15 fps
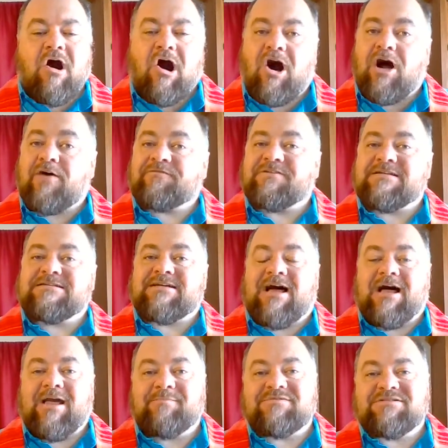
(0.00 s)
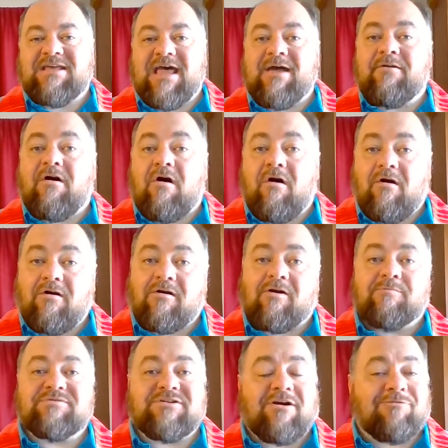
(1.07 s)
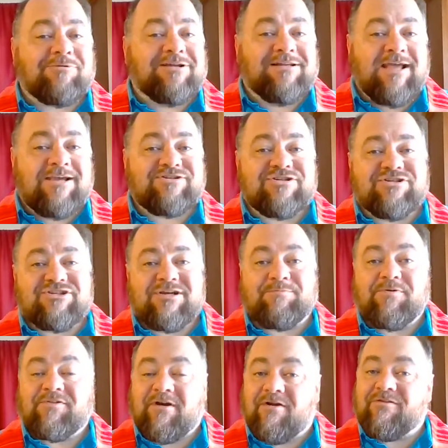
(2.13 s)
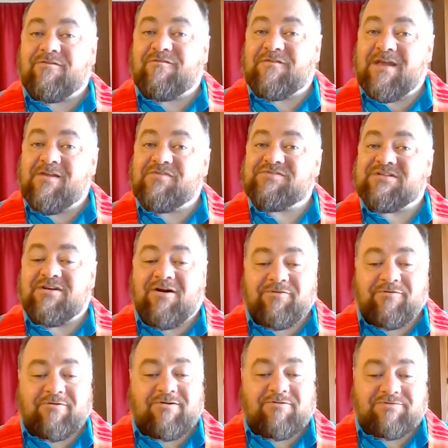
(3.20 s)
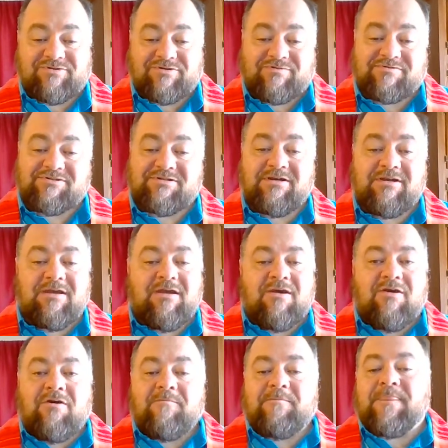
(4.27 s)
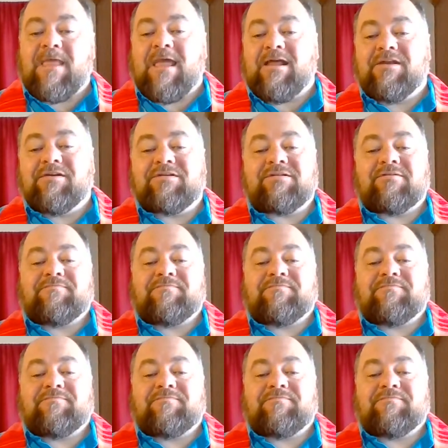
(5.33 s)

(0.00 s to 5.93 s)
oftentimes that harms our relationship with other faiths and other cultures and